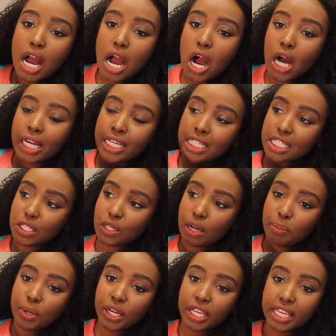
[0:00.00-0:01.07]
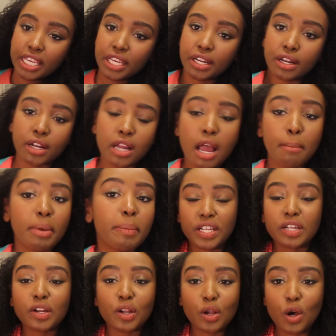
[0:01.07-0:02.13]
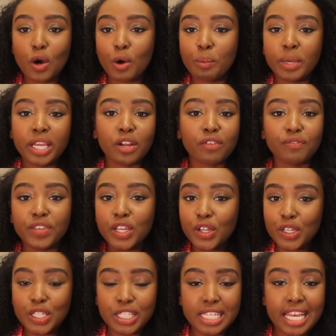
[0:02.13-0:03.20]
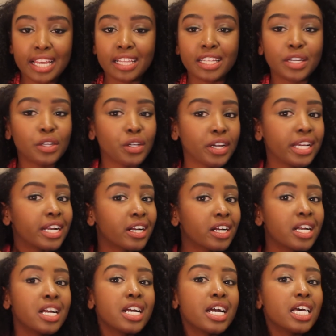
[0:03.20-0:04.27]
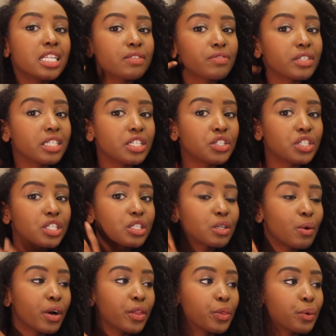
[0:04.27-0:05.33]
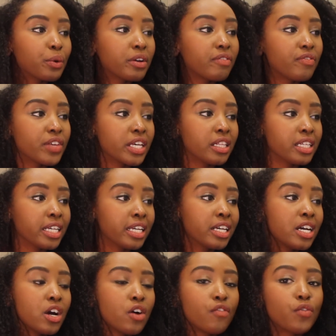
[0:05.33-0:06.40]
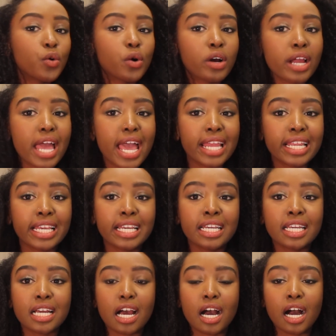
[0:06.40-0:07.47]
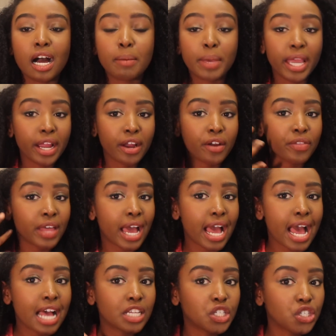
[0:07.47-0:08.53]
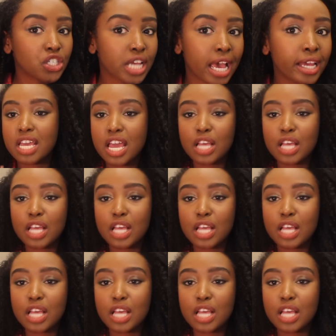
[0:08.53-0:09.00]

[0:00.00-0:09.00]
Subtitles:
on it, so I'll put it here. The finger combing or finger detangling your hair is really just going through and feeling for any hair that has shed.